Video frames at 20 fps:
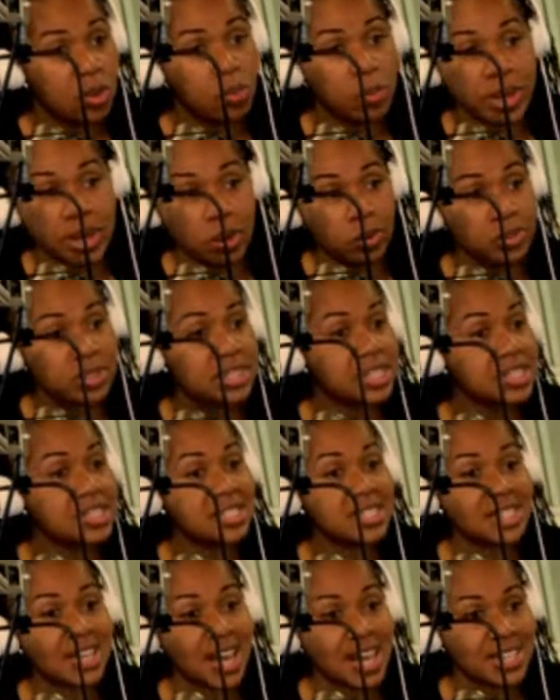We don't
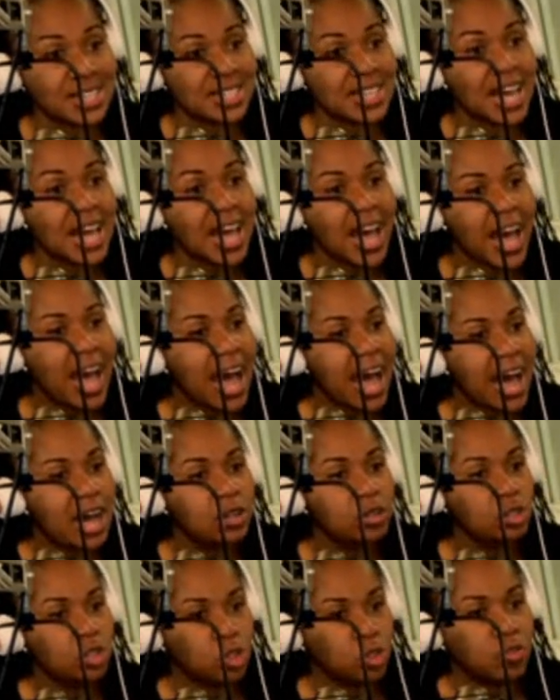discuss
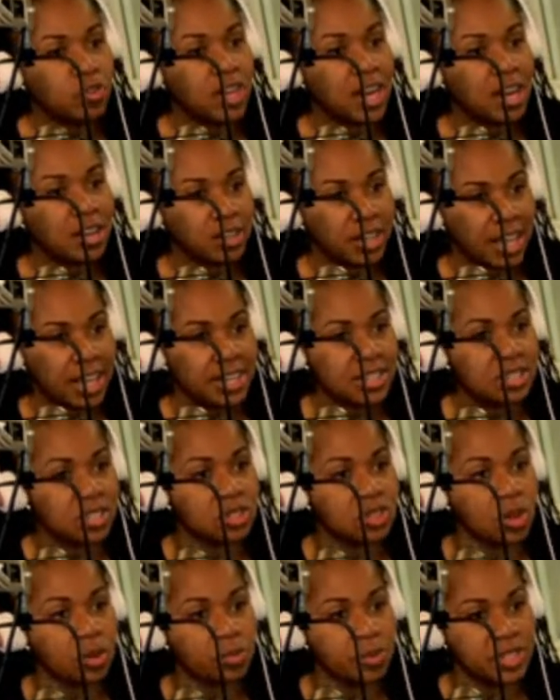how juvenile
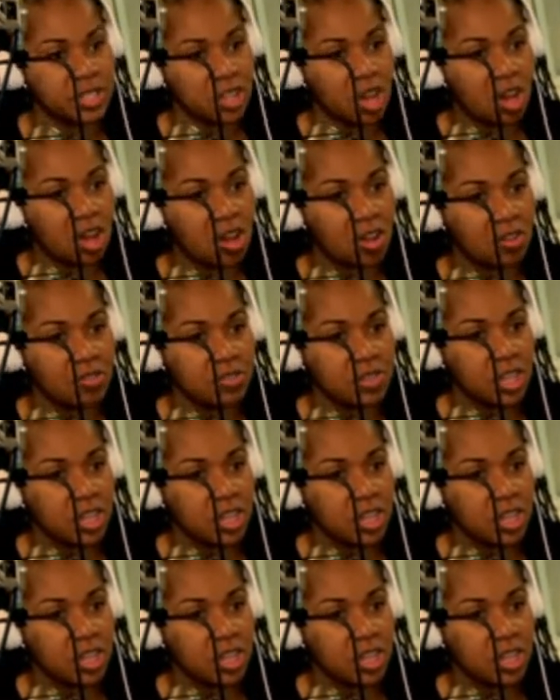cases are resolved.